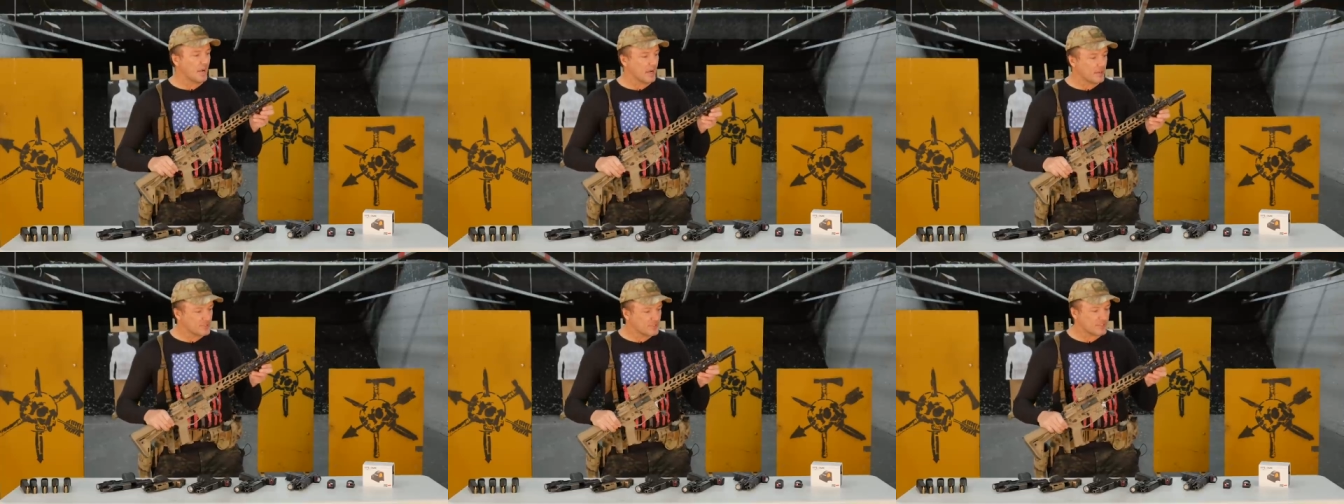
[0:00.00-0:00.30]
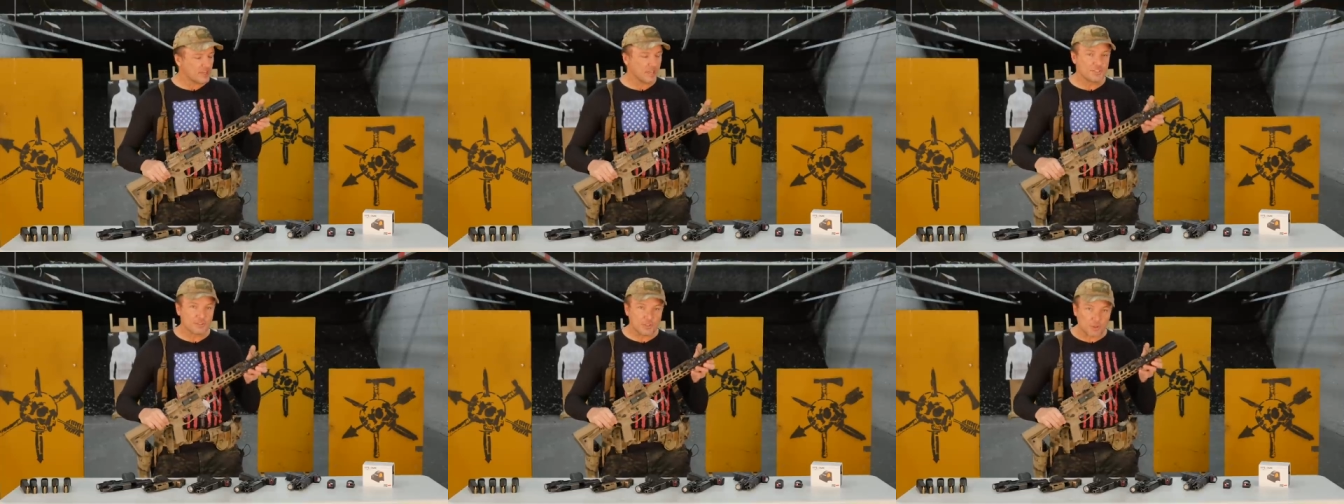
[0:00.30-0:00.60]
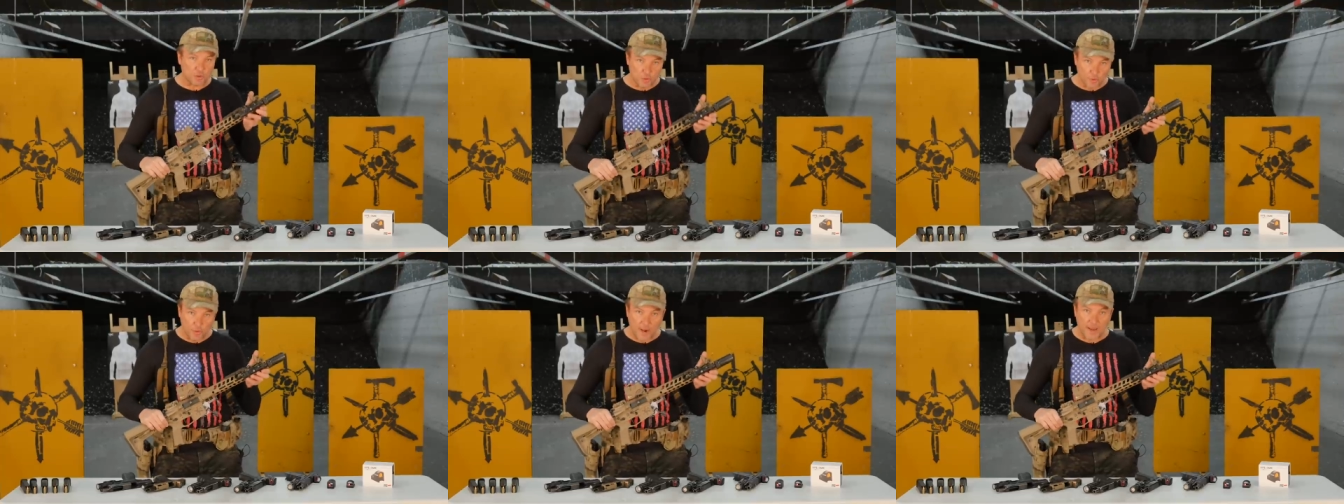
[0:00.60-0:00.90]
Iron sights are
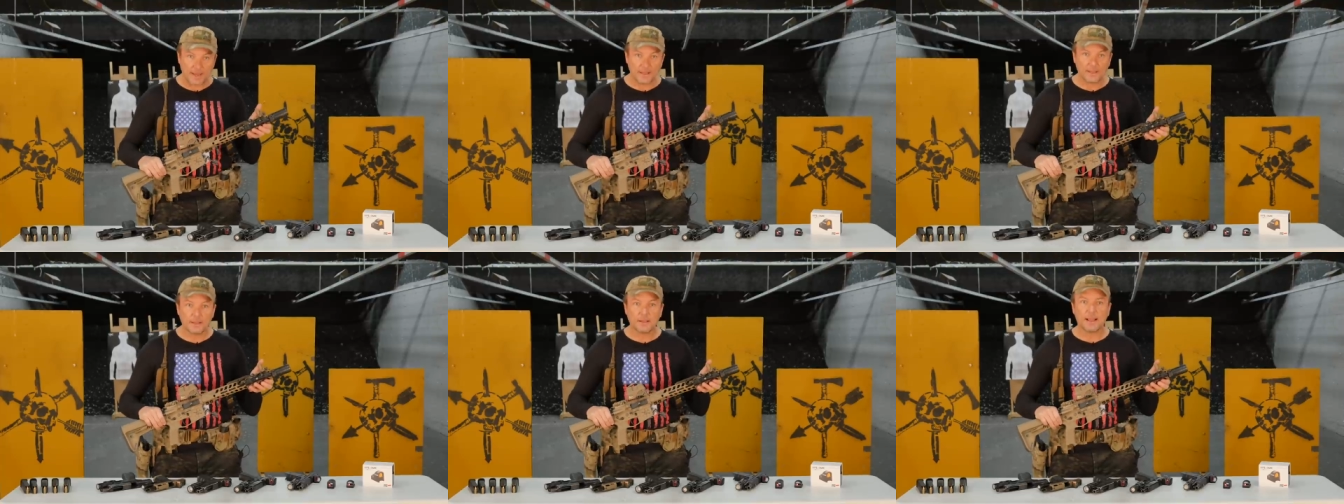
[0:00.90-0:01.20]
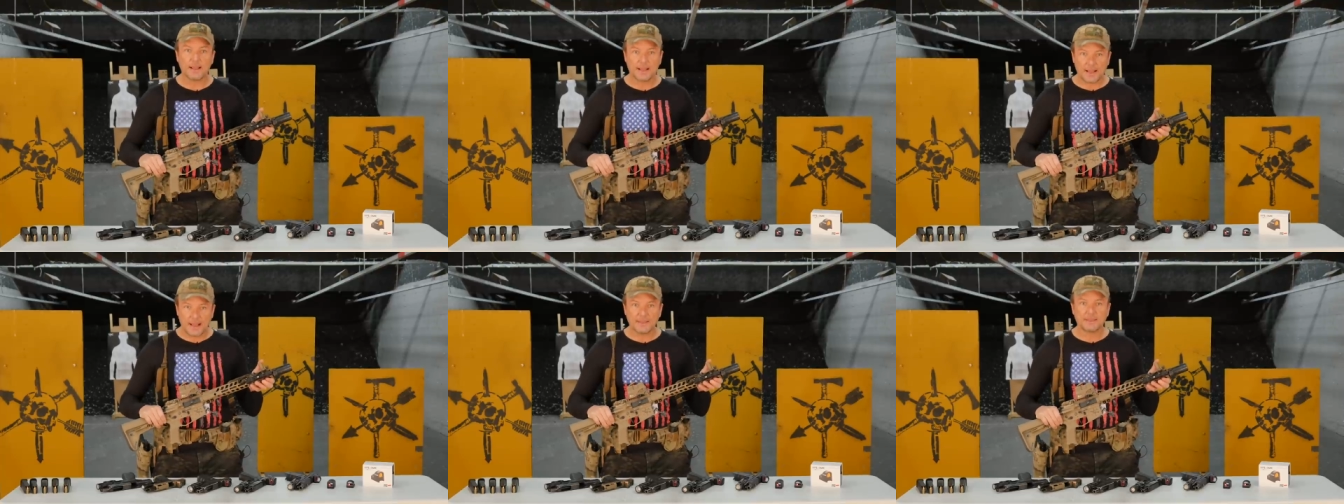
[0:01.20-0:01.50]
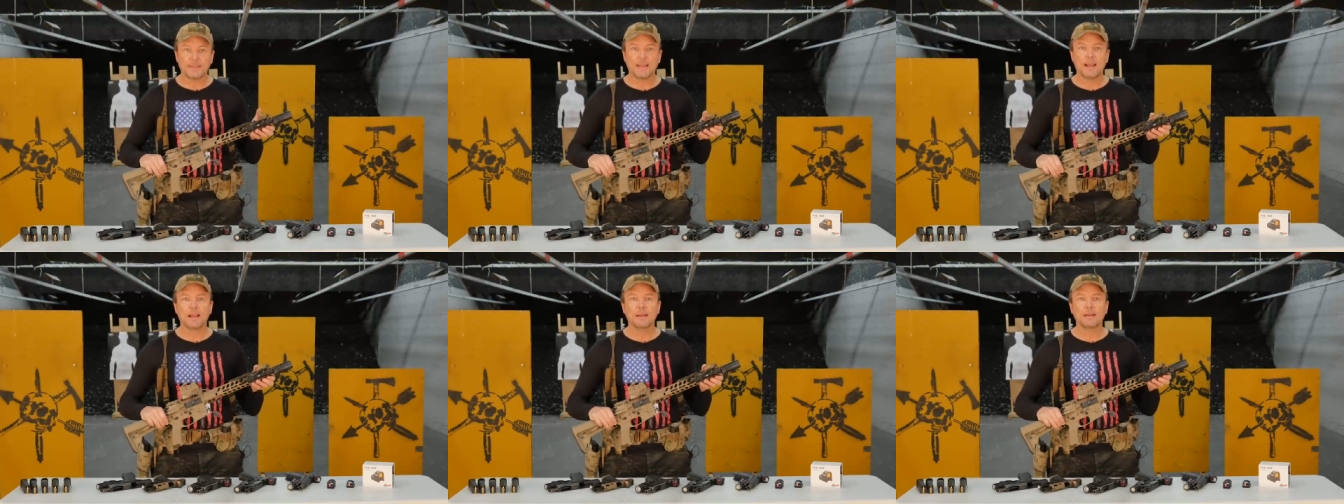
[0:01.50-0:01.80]
great, I
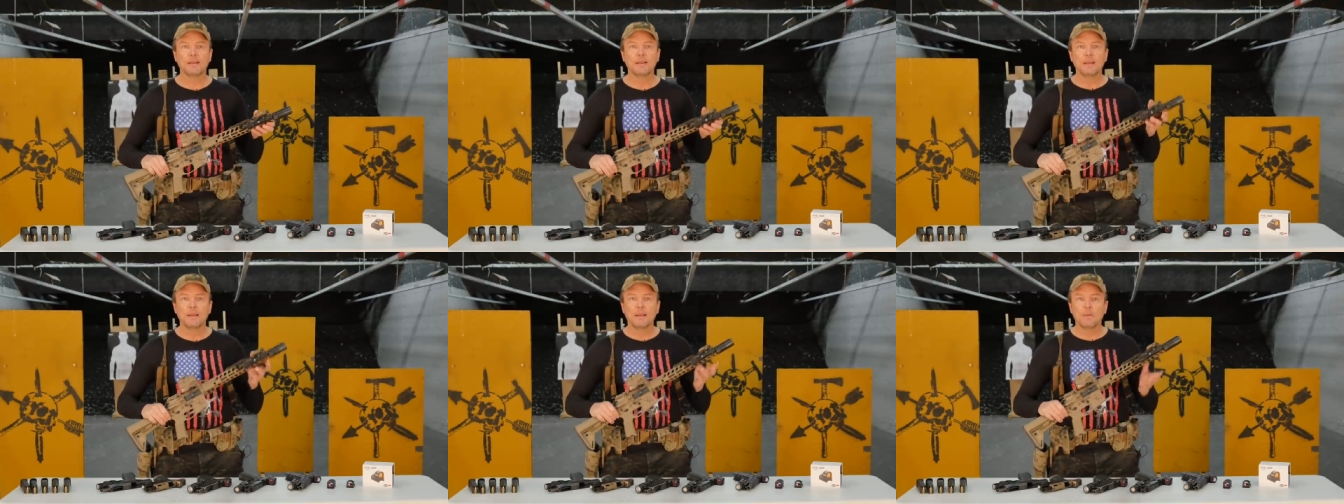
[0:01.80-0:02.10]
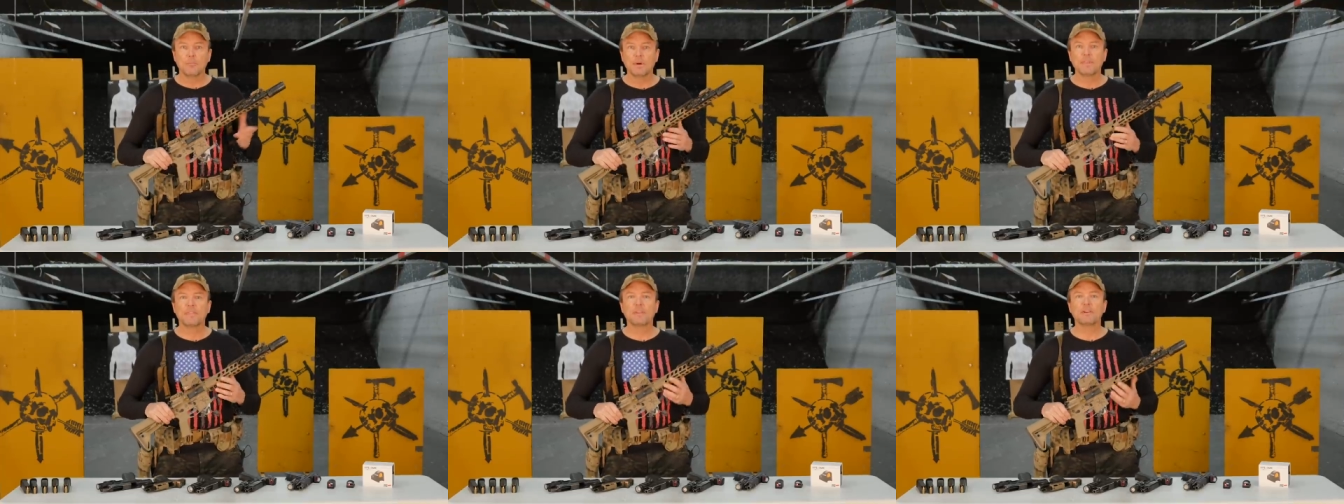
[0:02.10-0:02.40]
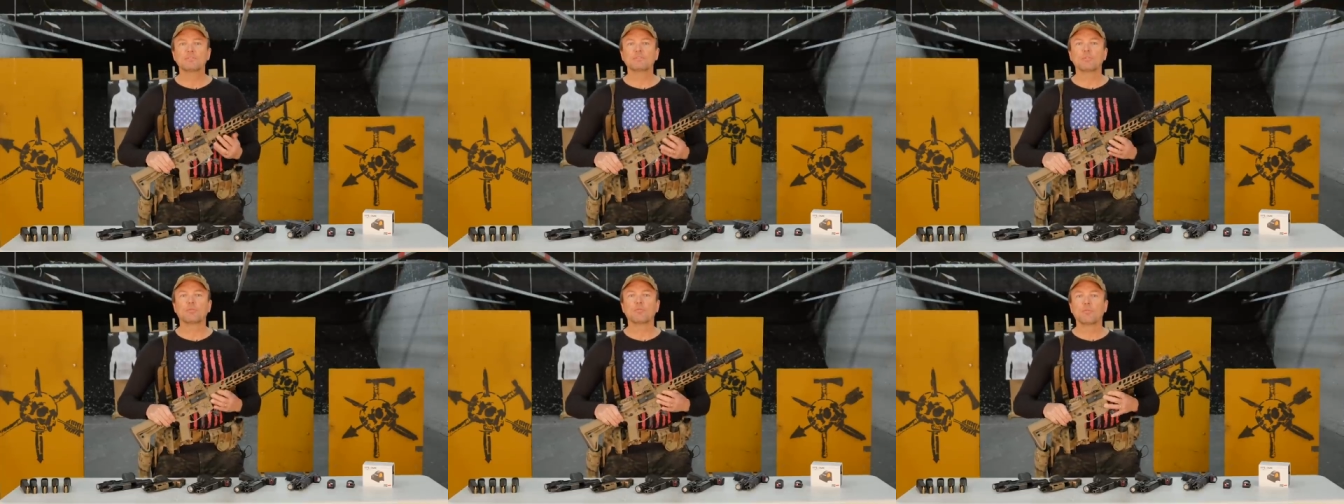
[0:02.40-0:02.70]
got that. But
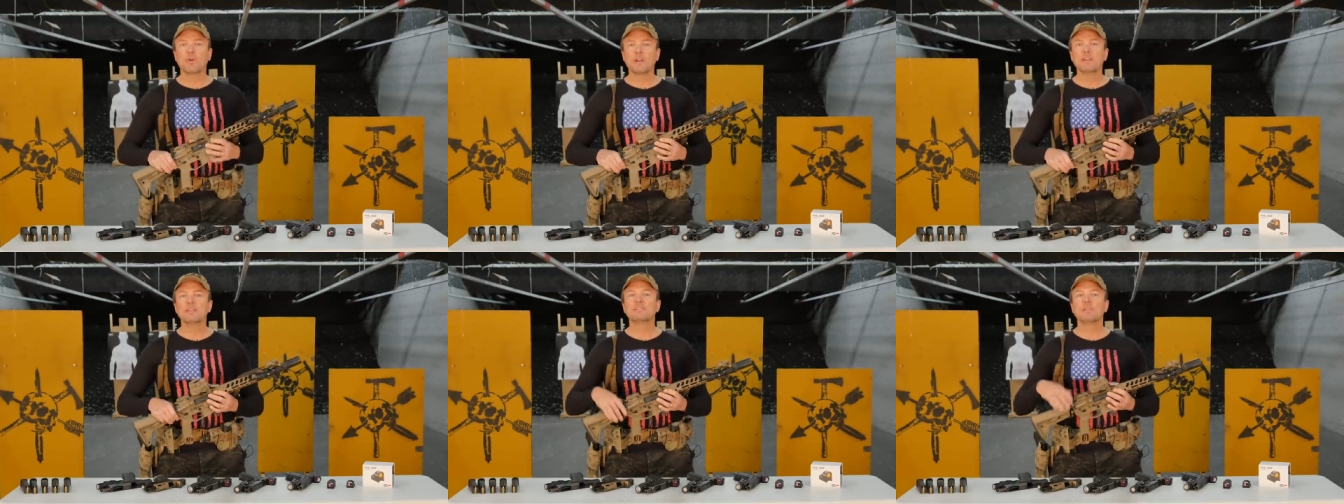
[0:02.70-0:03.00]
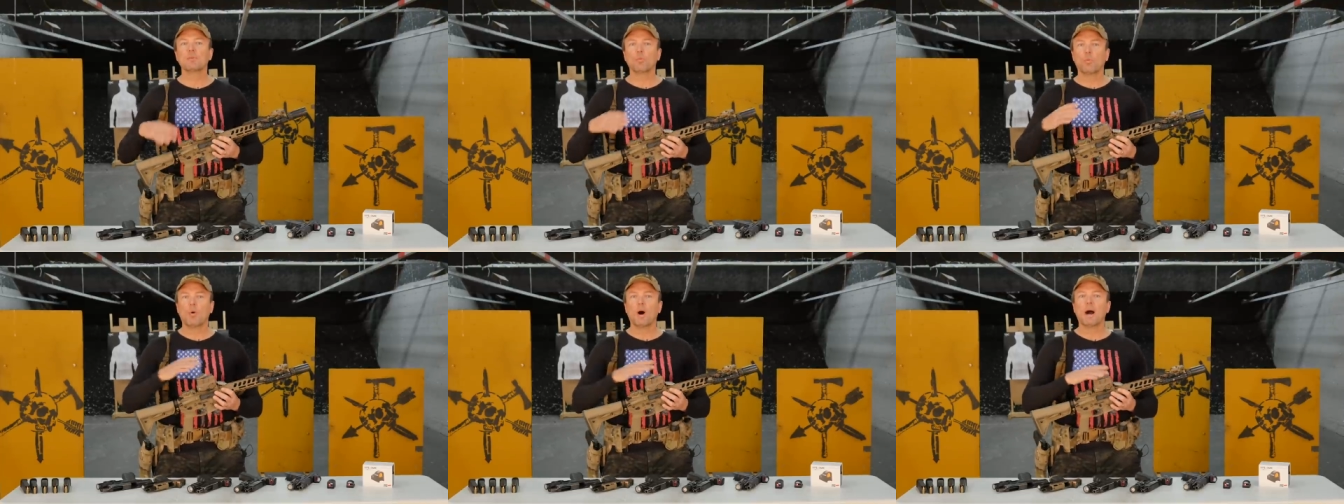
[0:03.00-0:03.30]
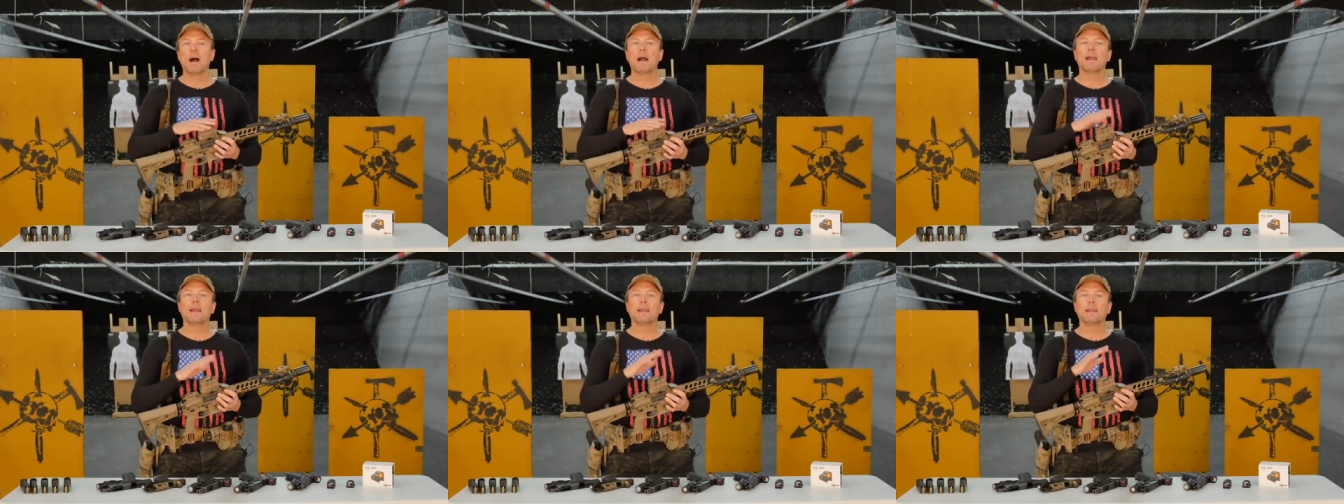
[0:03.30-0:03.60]
there's a reason
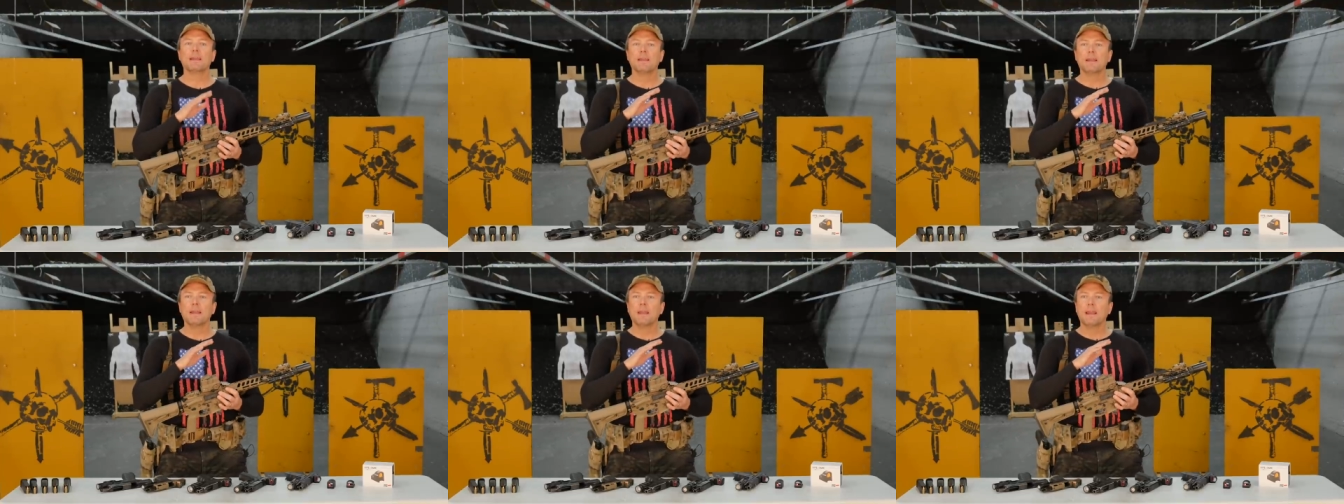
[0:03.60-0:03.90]
why